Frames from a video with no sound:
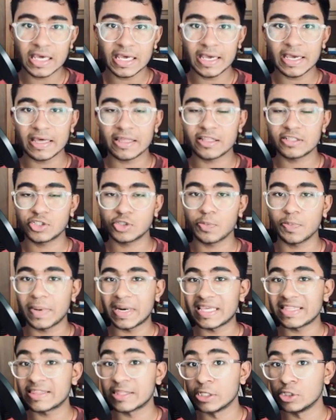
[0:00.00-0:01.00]
is to
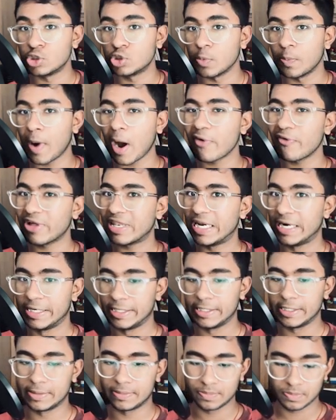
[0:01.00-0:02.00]
play the Jobava
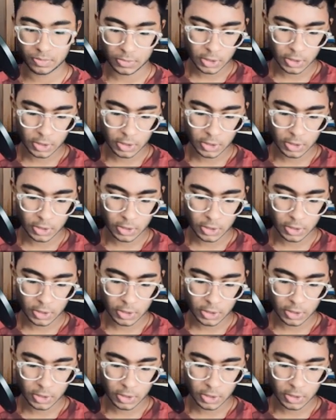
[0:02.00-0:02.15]
London.